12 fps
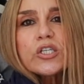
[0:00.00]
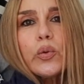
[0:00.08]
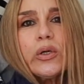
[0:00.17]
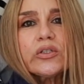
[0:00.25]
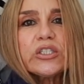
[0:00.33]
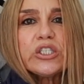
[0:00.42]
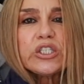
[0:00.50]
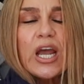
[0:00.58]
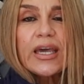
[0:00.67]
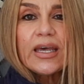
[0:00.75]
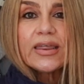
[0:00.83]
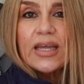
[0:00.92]
quilted
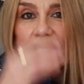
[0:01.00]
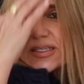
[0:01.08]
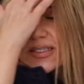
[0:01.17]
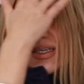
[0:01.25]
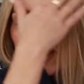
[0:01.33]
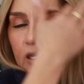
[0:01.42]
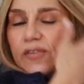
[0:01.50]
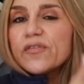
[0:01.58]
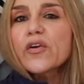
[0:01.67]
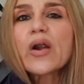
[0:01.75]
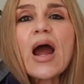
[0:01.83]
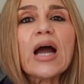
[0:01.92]
jacket that is selling
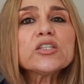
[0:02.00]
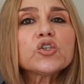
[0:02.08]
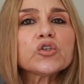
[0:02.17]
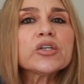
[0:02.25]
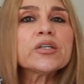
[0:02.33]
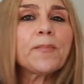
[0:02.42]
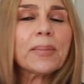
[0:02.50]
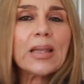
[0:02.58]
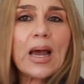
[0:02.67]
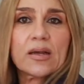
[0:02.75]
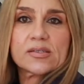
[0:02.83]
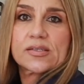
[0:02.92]
for
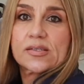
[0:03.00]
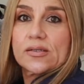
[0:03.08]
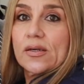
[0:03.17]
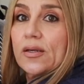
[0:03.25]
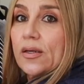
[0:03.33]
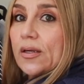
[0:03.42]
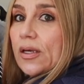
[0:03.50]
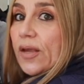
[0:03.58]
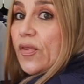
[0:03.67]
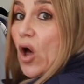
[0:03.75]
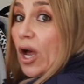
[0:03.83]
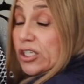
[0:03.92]
$100+ in
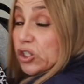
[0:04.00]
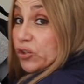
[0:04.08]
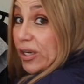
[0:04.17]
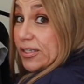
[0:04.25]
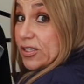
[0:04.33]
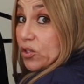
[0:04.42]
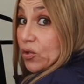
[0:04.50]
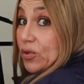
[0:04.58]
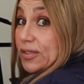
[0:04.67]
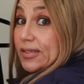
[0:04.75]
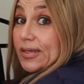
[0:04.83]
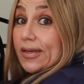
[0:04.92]
the high street
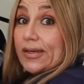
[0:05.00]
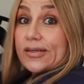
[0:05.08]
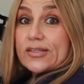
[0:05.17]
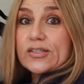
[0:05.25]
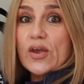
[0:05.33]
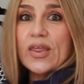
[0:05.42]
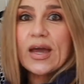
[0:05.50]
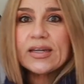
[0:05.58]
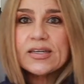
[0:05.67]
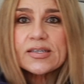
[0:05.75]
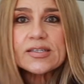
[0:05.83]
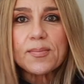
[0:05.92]
stores. So that
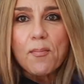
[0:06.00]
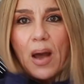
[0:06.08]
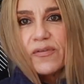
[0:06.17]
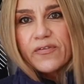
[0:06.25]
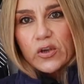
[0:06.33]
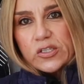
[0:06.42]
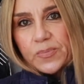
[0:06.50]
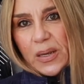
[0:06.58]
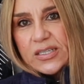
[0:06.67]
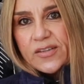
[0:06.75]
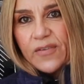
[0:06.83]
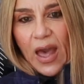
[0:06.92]
is my first
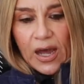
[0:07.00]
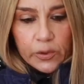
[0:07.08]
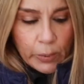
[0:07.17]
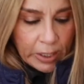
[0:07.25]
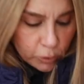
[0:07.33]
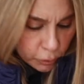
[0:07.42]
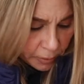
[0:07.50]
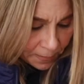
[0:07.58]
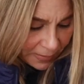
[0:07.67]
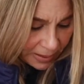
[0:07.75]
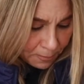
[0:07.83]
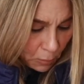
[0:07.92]
piece of outerwear. Couldn't
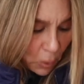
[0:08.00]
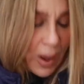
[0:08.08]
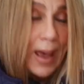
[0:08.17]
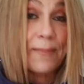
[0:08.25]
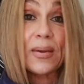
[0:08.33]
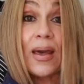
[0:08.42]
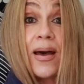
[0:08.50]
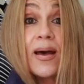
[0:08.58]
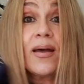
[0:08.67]
be more happier.